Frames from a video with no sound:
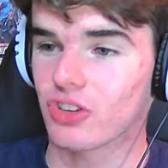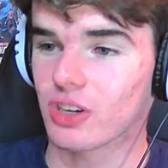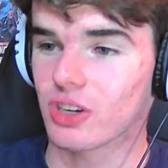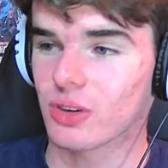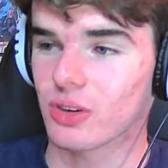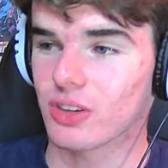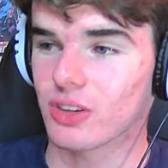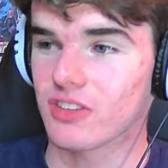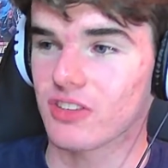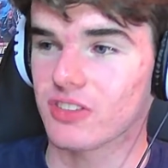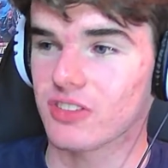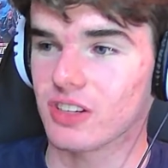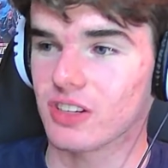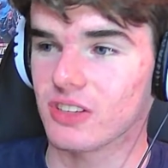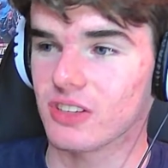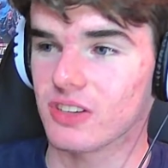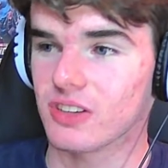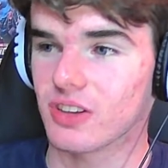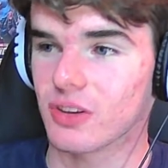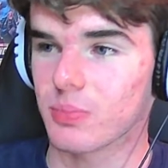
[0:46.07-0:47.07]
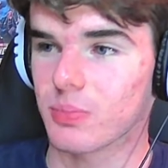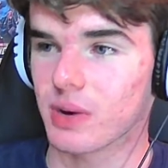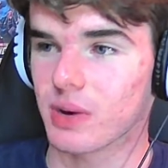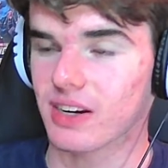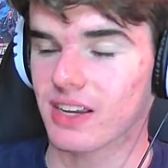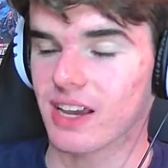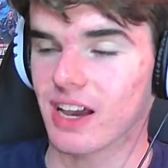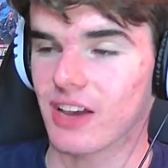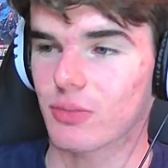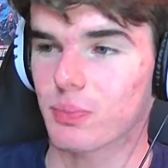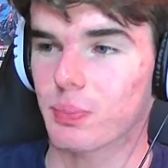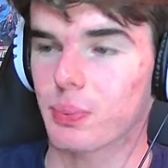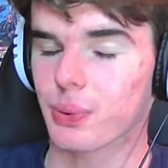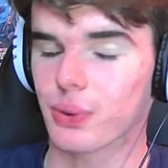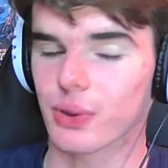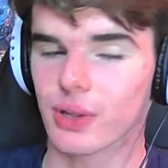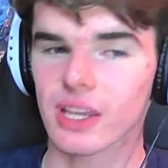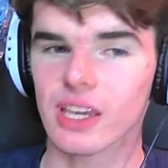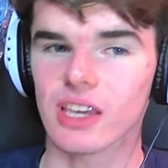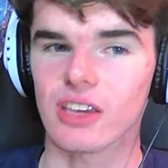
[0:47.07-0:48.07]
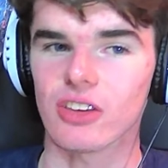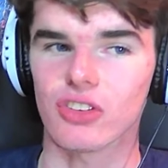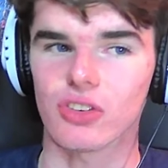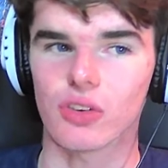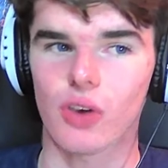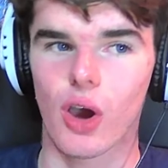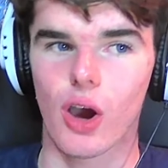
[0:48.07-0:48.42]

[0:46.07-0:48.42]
or listening to this podcast, please...